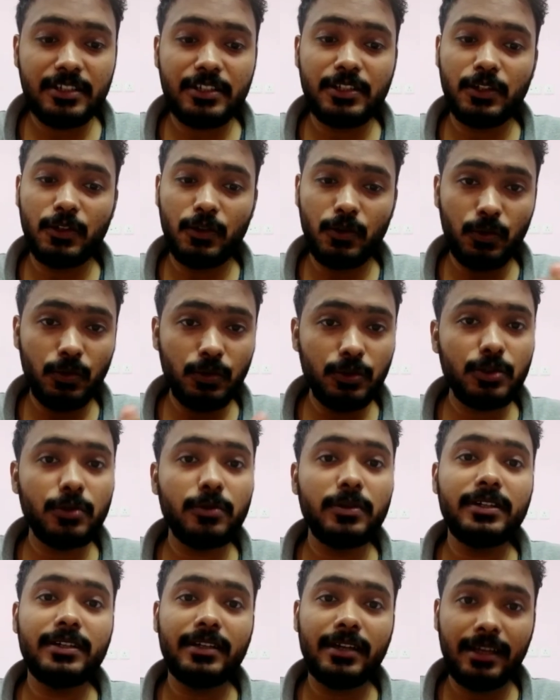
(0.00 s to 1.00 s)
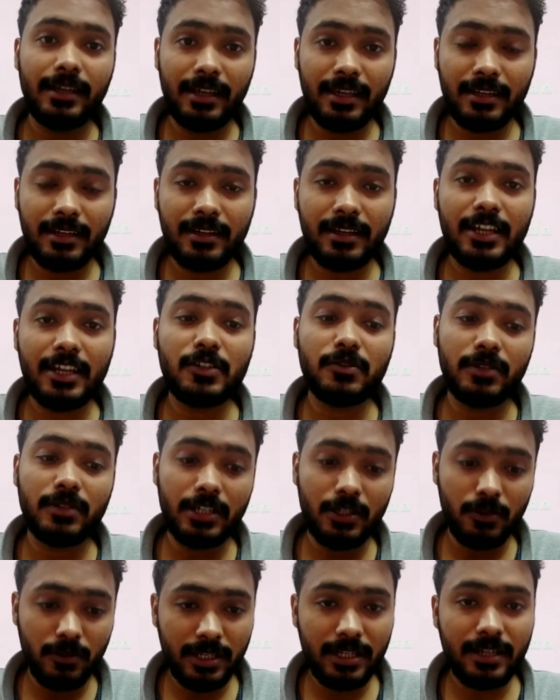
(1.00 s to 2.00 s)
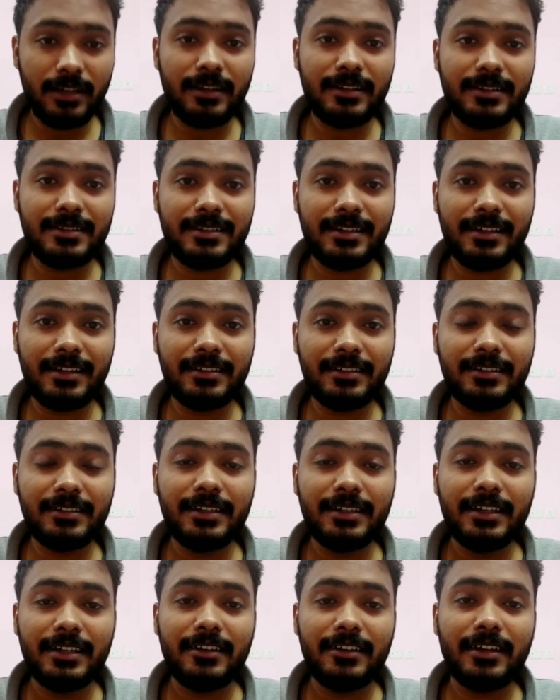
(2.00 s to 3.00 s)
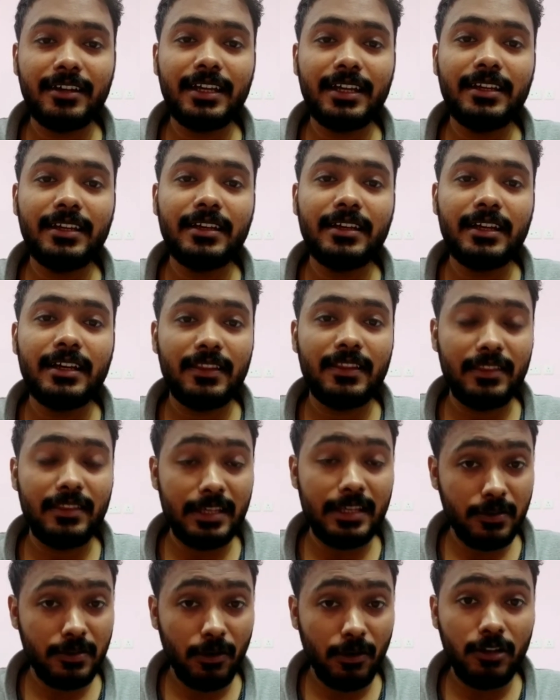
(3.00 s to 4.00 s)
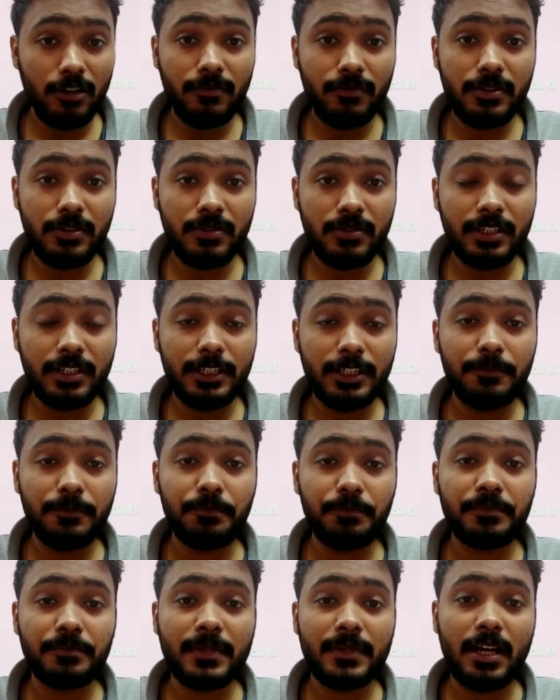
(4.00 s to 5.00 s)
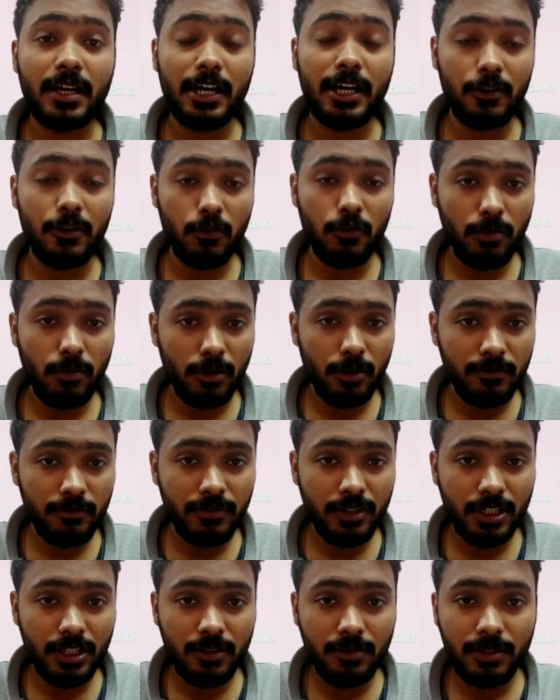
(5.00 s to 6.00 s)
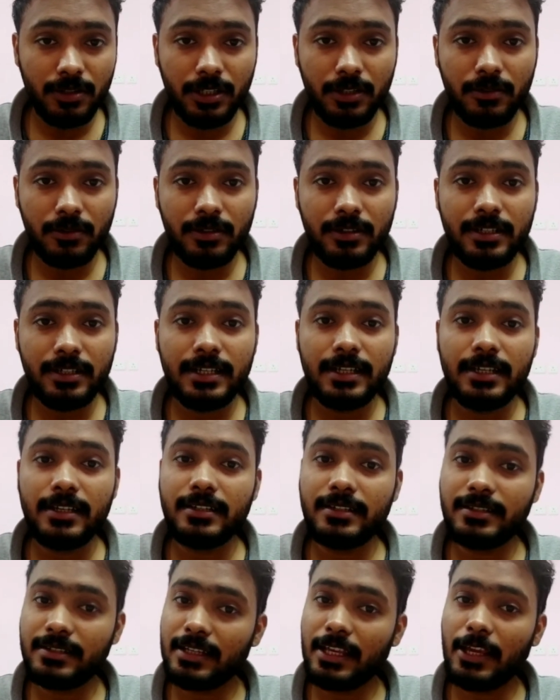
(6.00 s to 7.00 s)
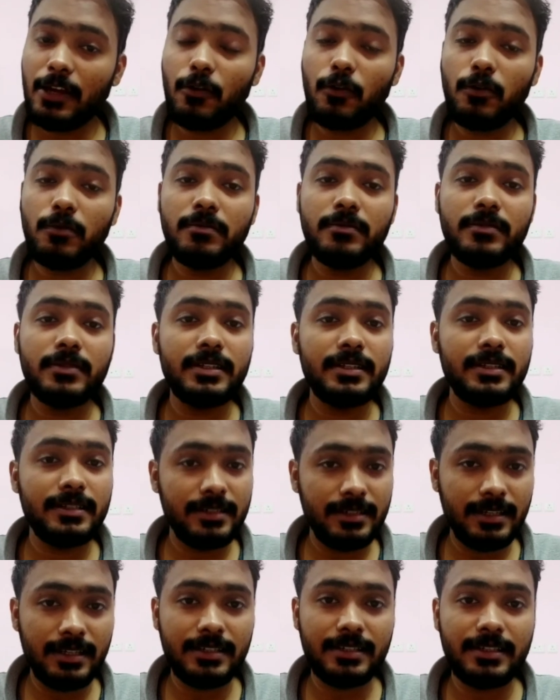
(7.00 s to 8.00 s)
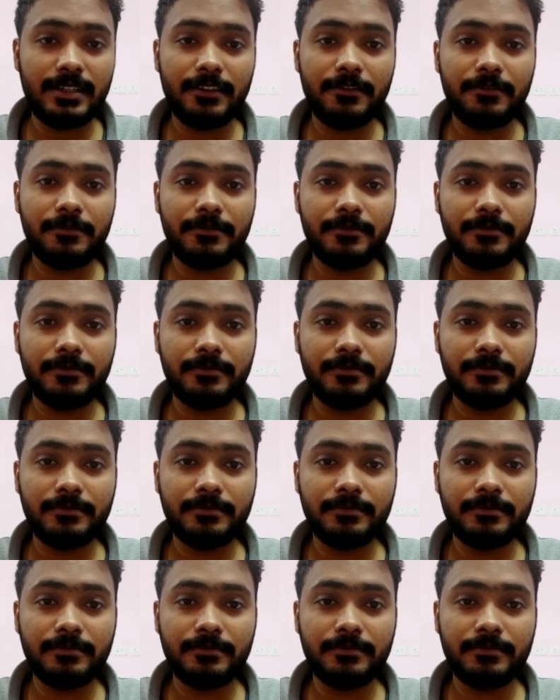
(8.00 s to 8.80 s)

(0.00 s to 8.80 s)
just go through it again and again so that you can understand it, right? That's all for today. I hope all of you are doing good. Stay home, stay safe.